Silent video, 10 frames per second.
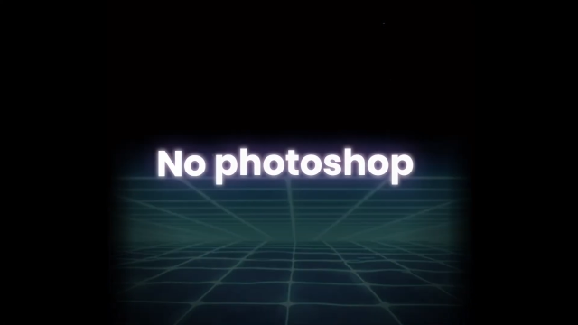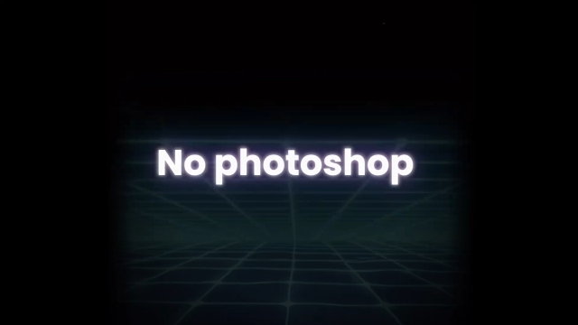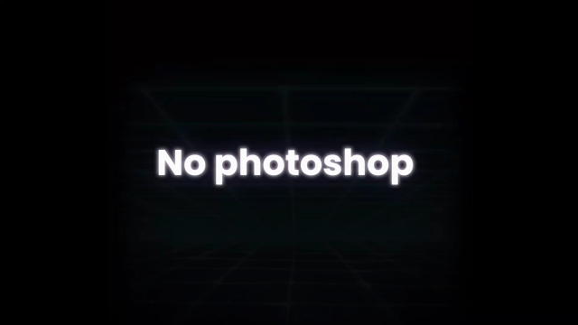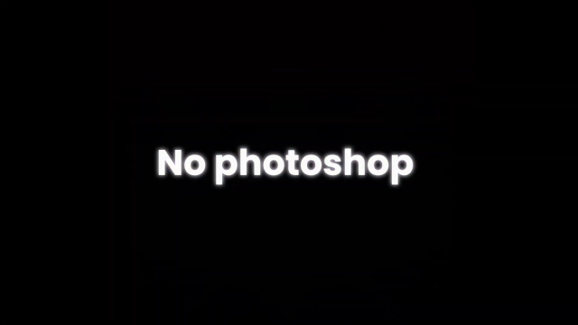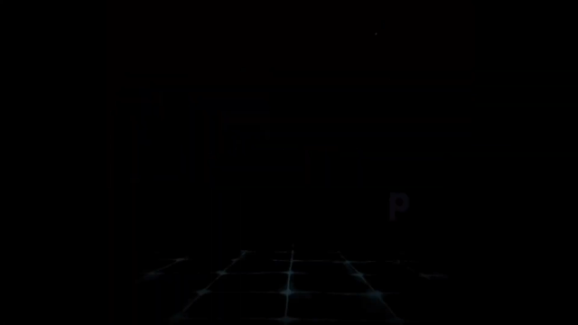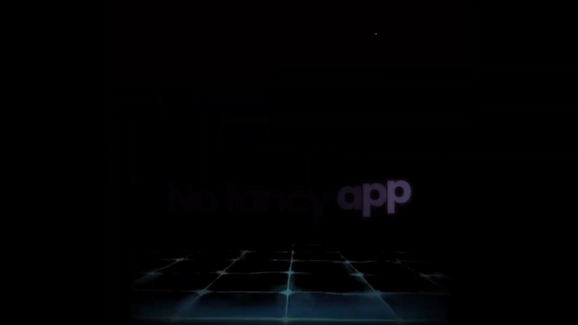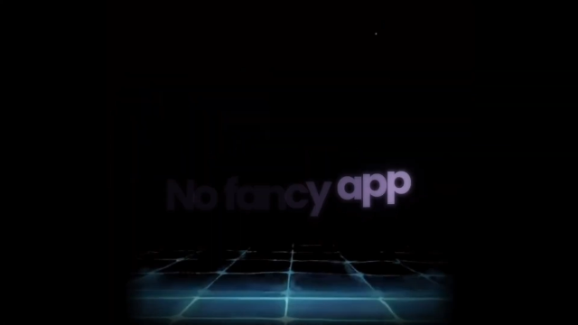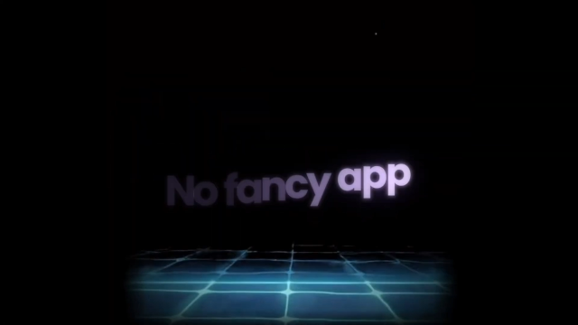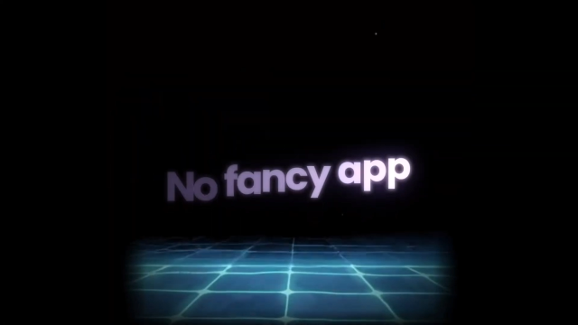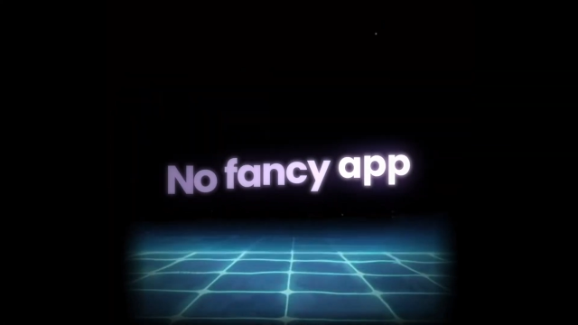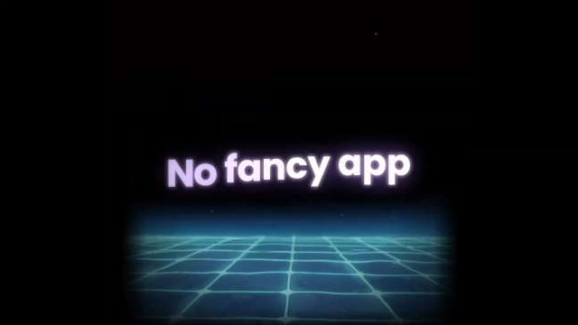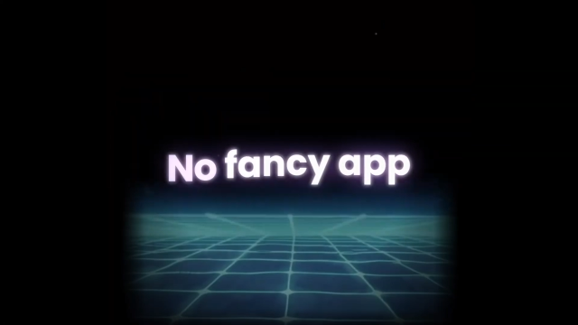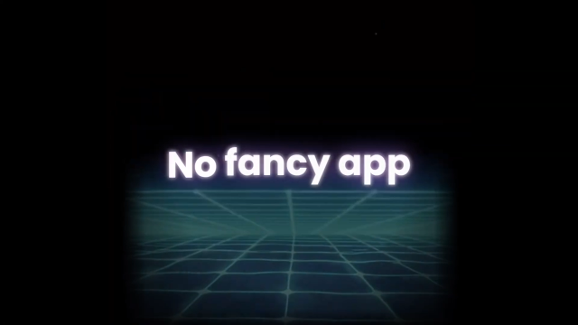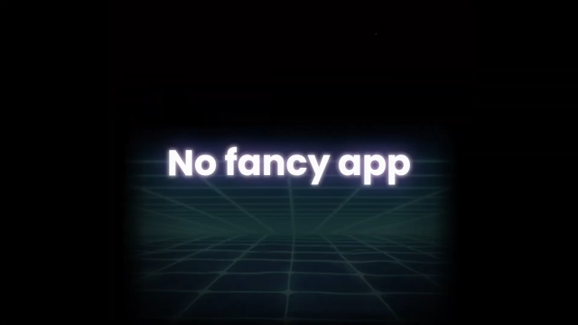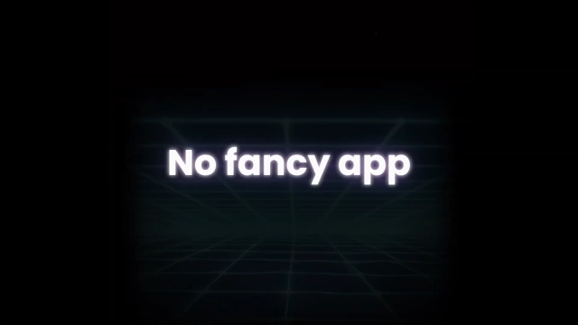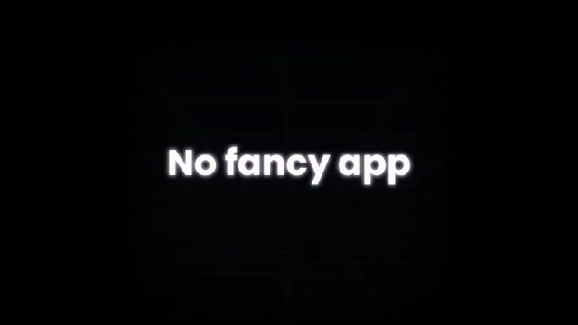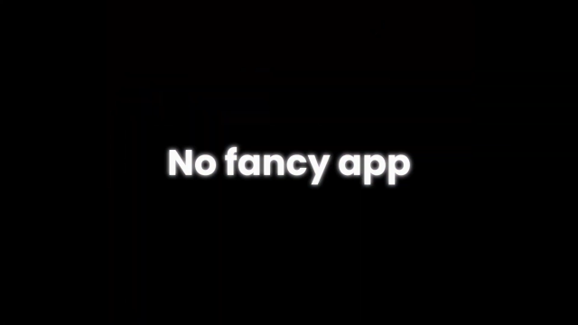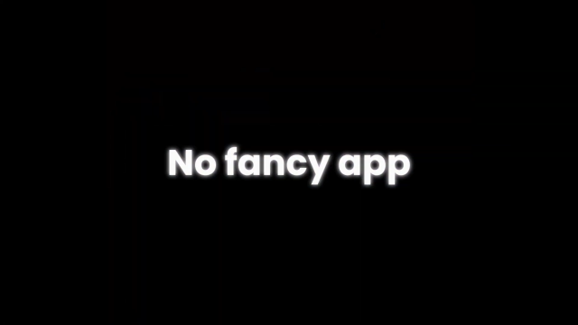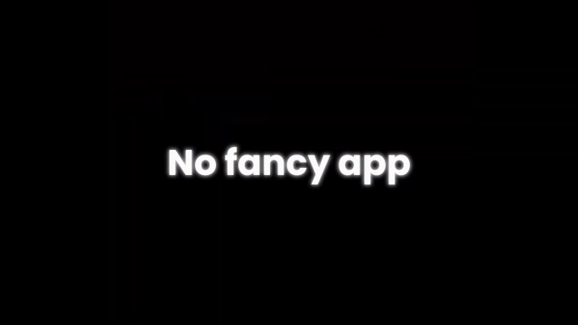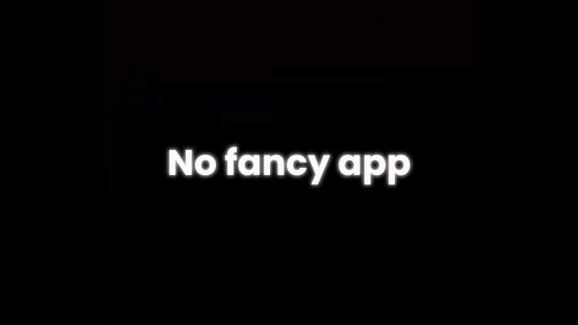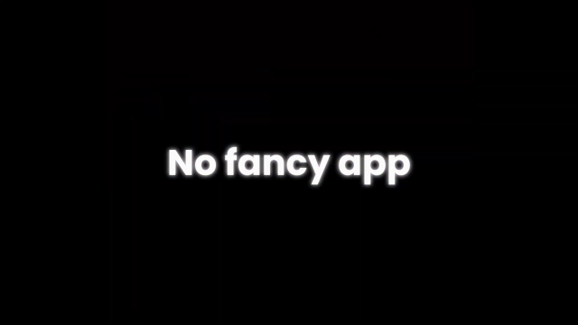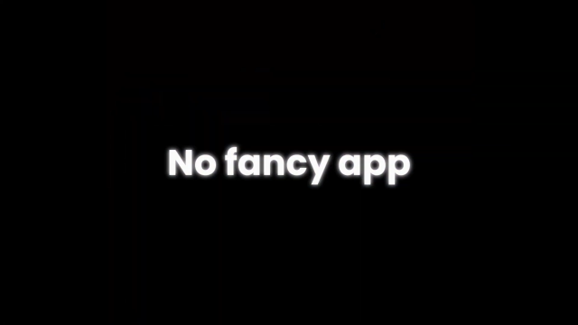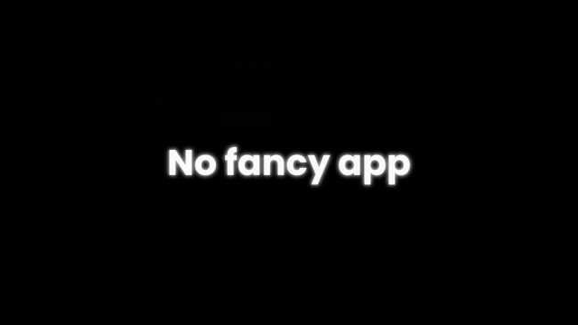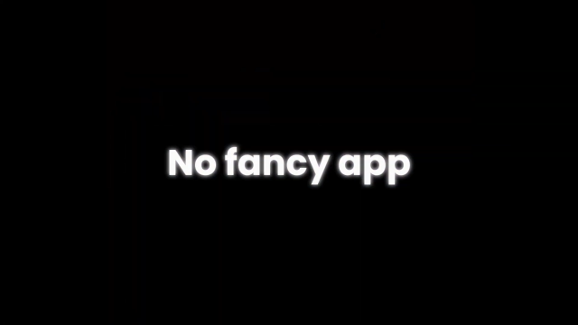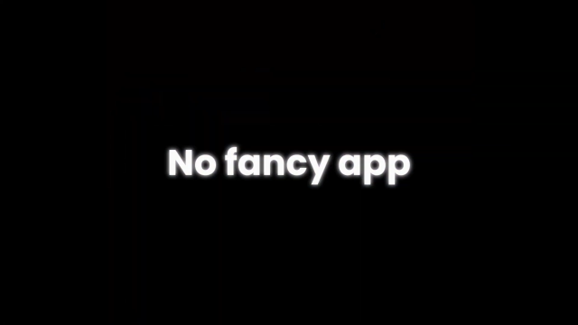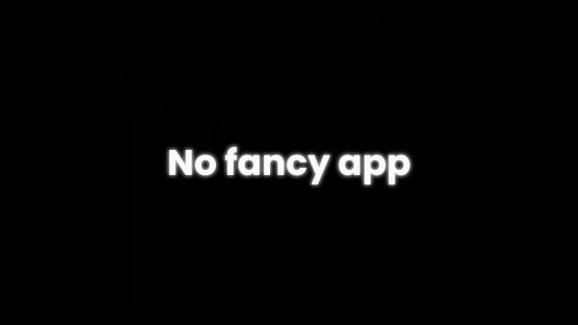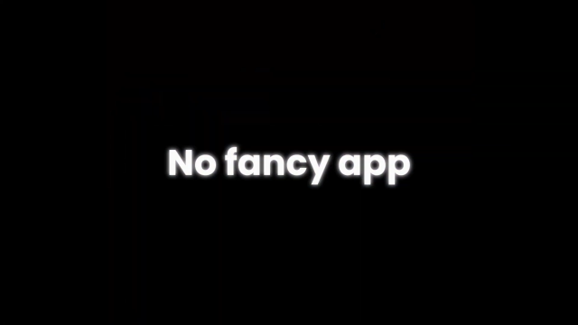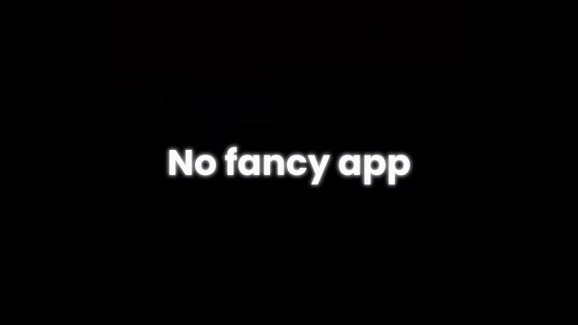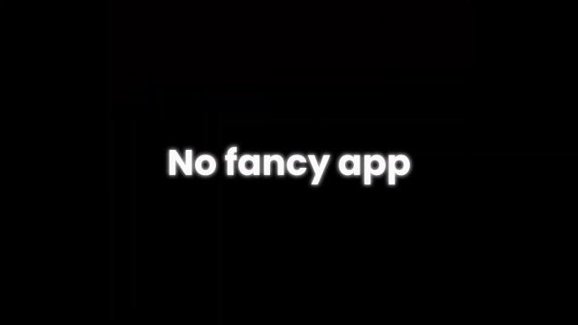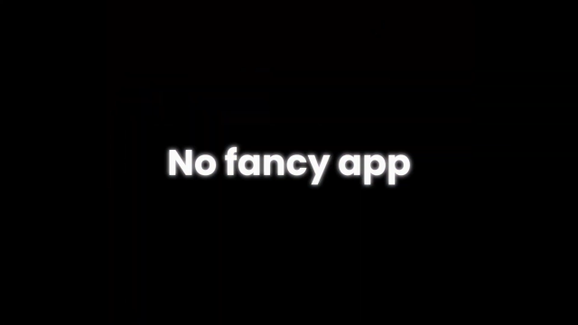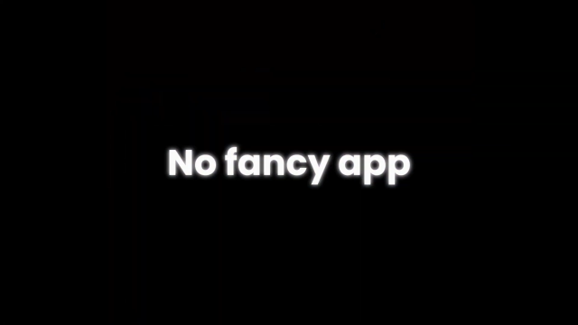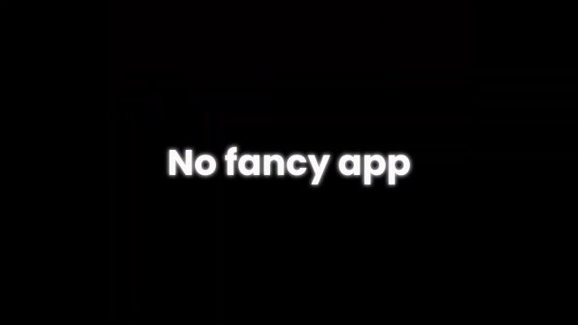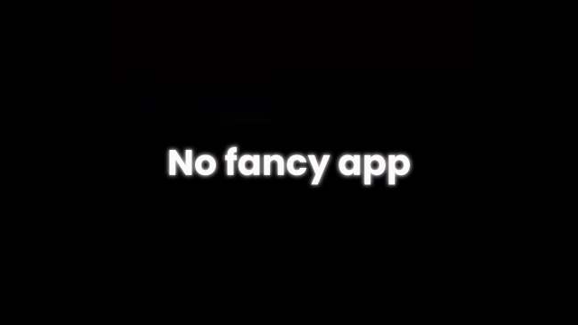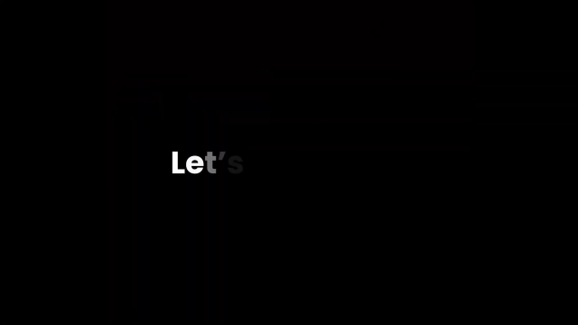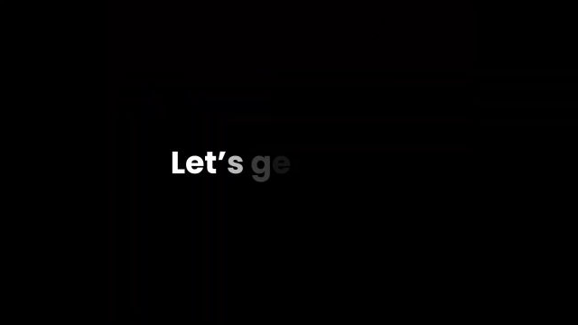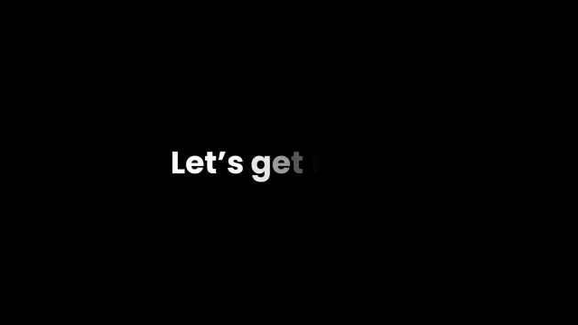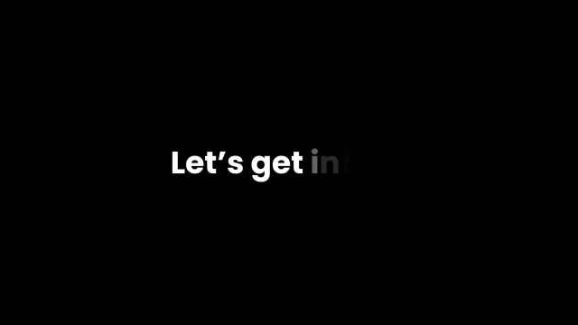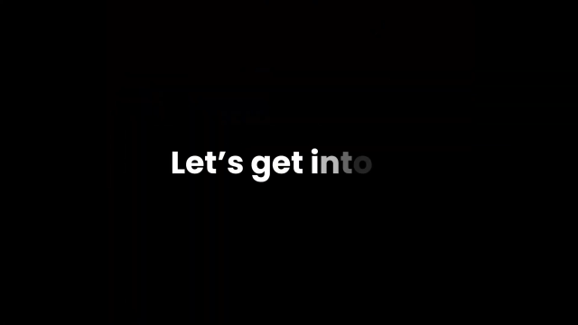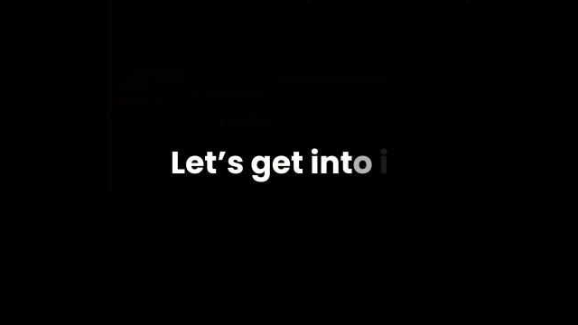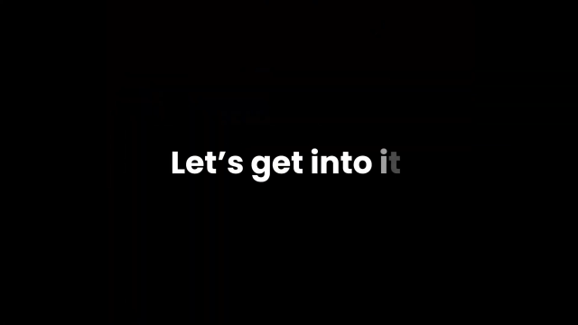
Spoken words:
Nobody's mouth can be seen.